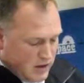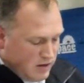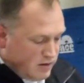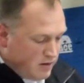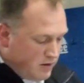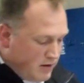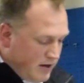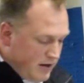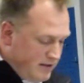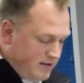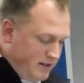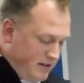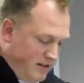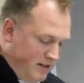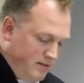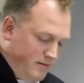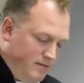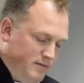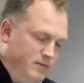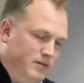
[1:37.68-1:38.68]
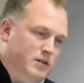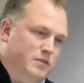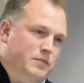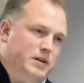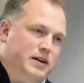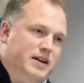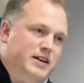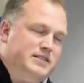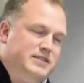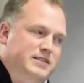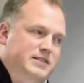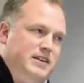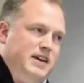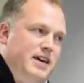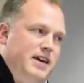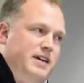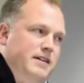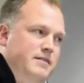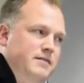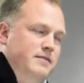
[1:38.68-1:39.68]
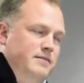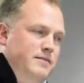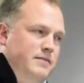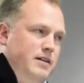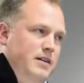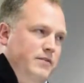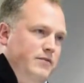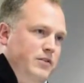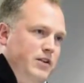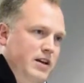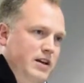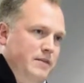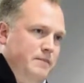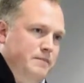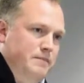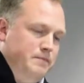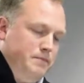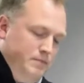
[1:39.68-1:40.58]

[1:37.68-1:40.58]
The next thing in PASS is A. A for aim.